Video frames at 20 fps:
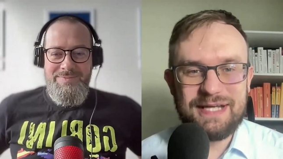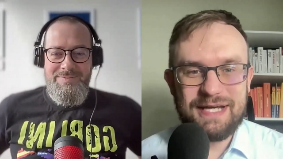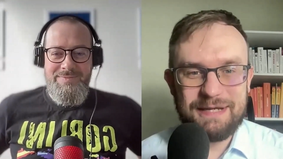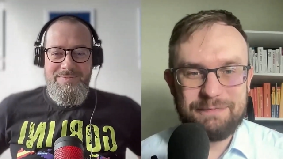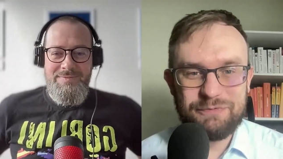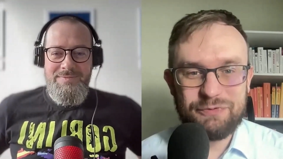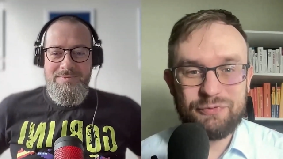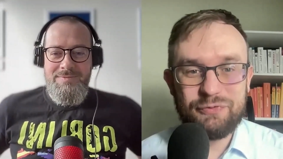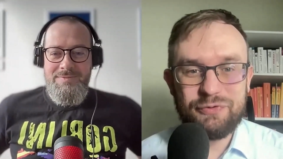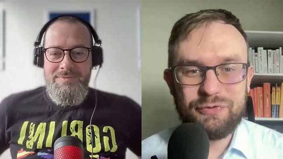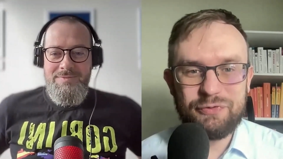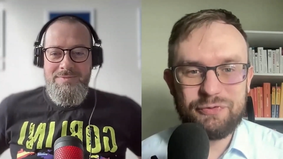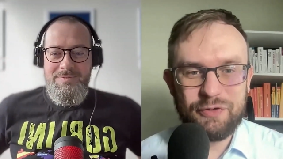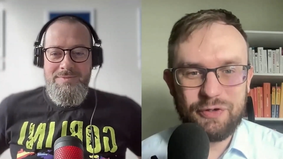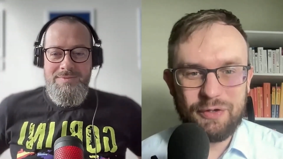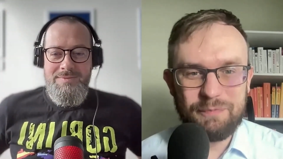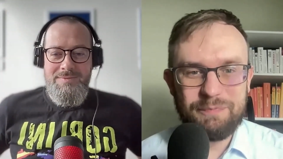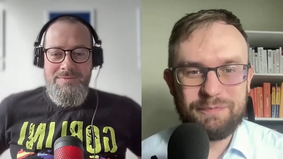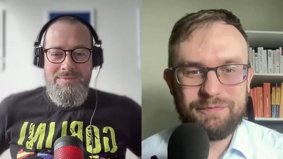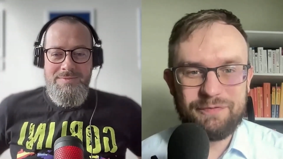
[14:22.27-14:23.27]
Speaker 1: time to
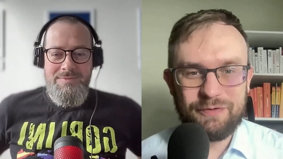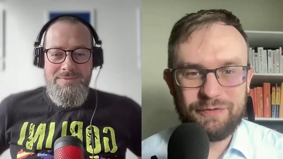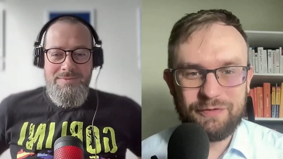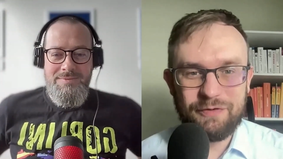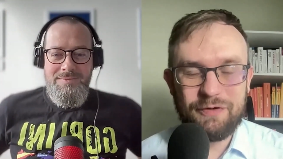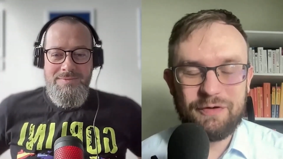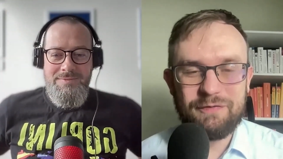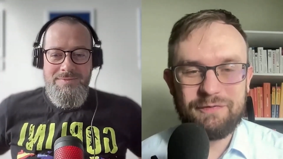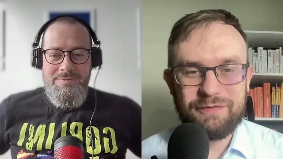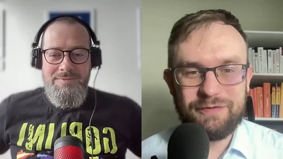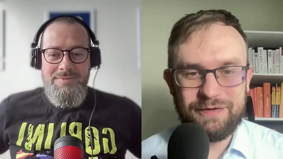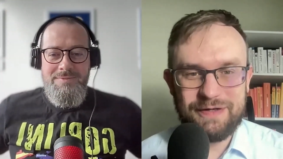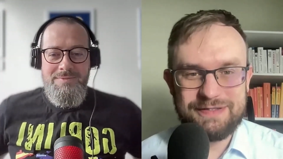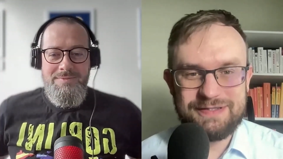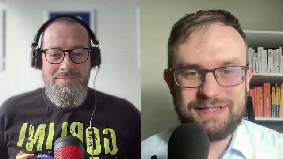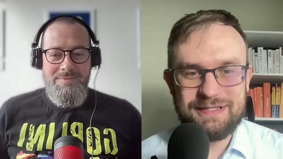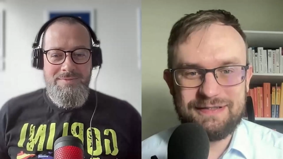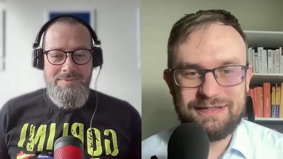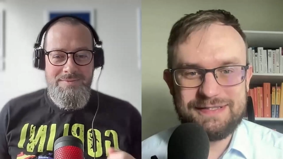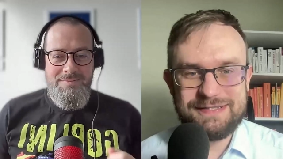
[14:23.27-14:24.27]
Europe for a
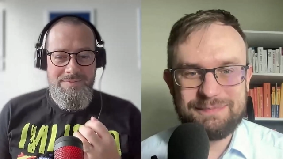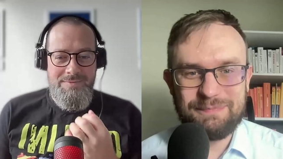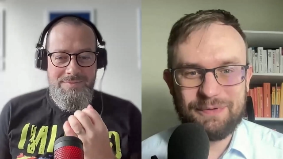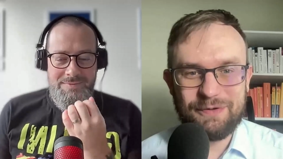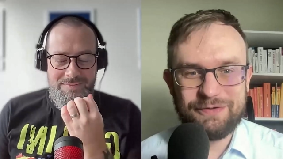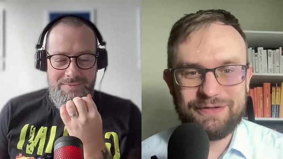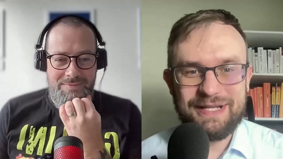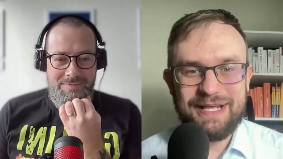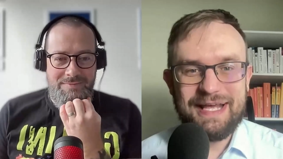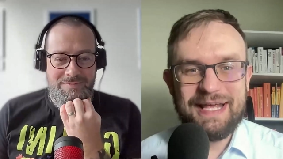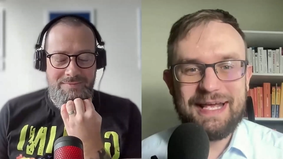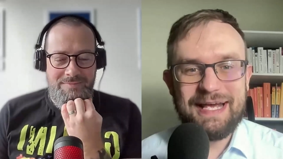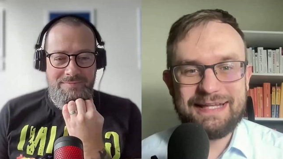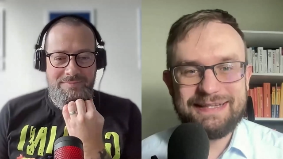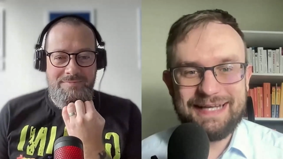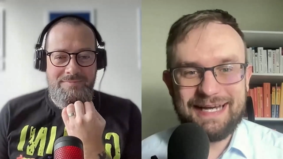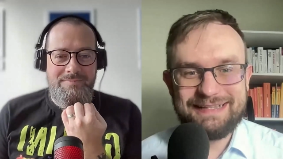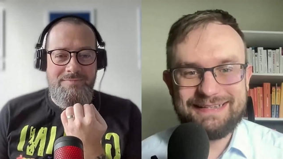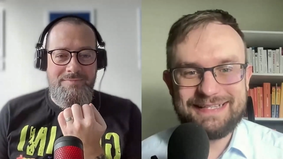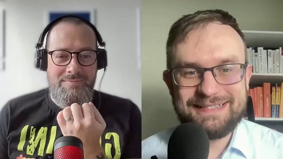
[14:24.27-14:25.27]
conference in Lisbon
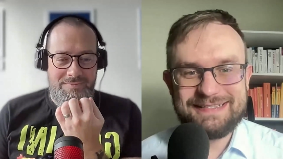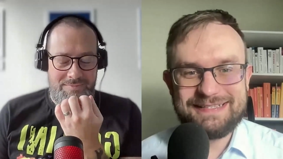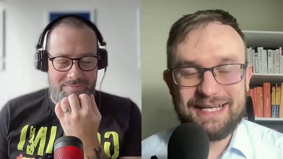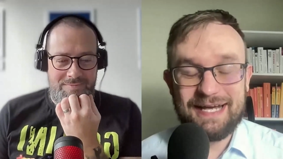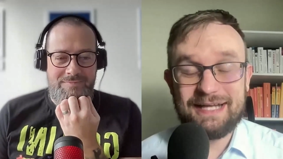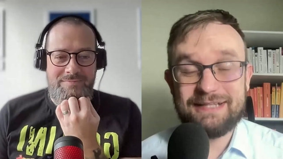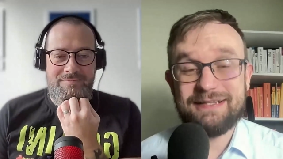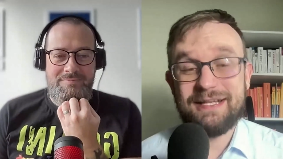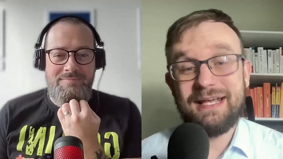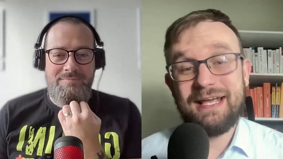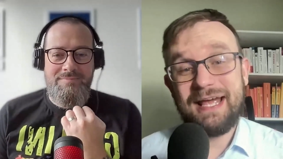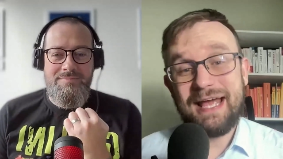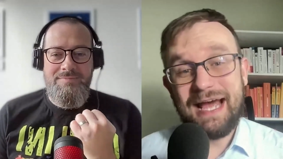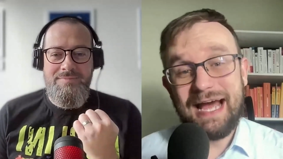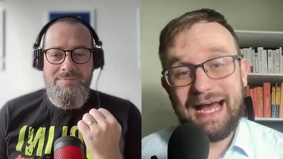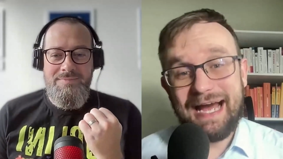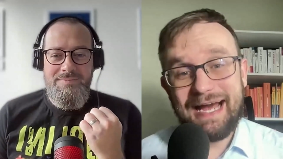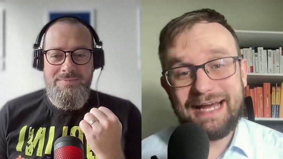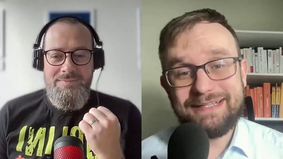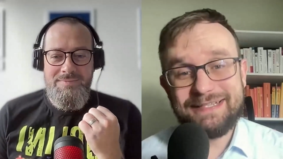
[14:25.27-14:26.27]
and I decide
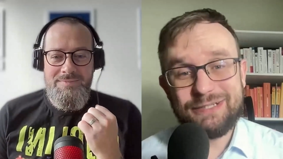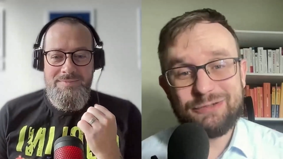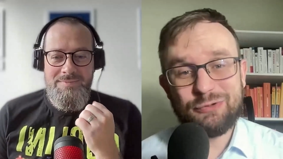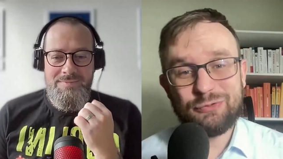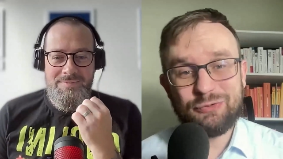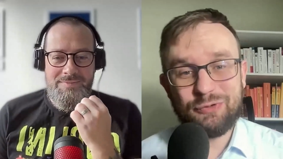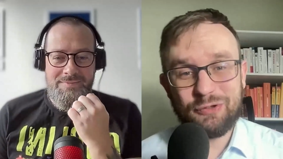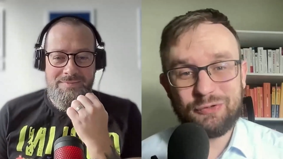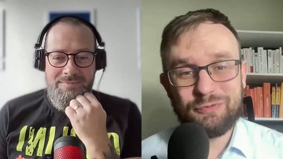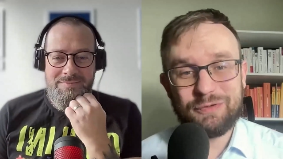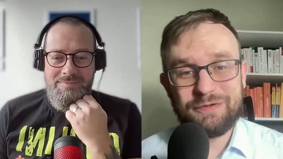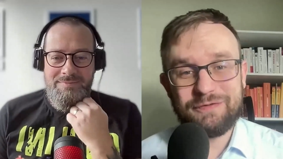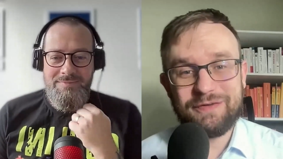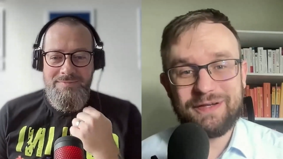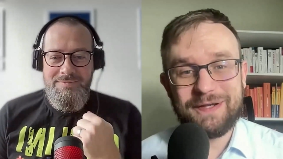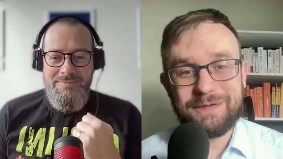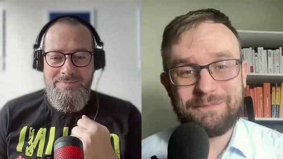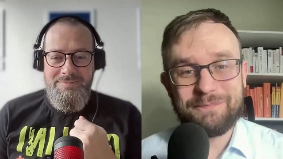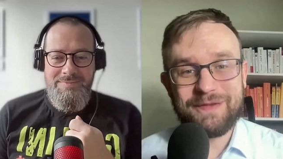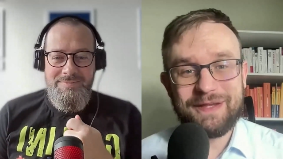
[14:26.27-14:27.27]
I need to talk with
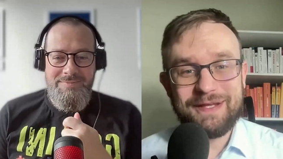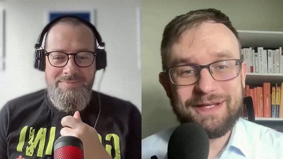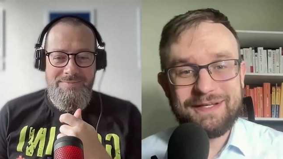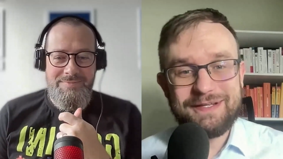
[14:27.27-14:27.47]
him.